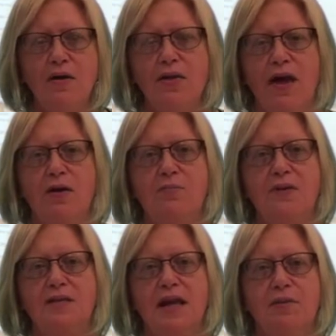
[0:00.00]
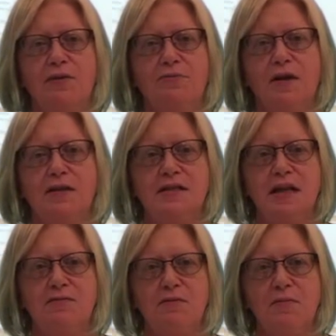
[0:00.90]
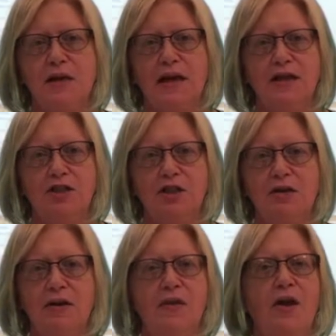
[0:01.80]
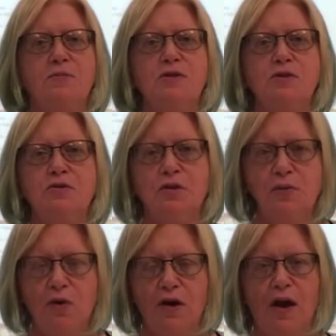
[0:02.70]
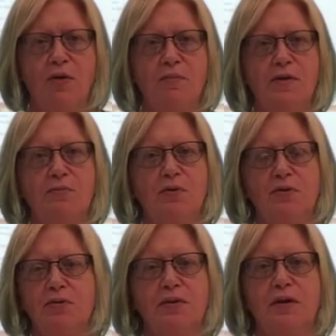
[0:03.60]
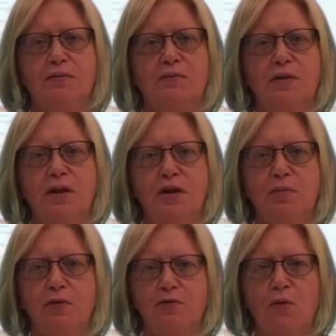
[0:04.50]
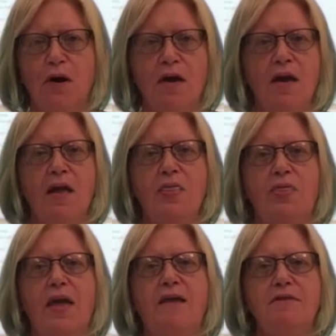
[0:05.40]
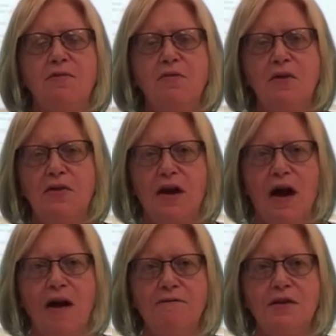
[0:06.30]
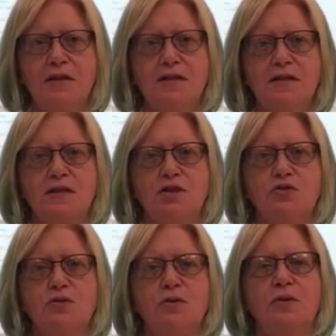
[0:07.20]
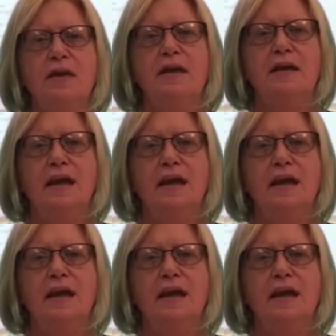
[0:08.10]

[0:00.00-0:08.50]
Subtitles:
of the help that Tammy Flood has given me last year and the help Sue Greenwald helped me with the year before. They've given me the confidence to truly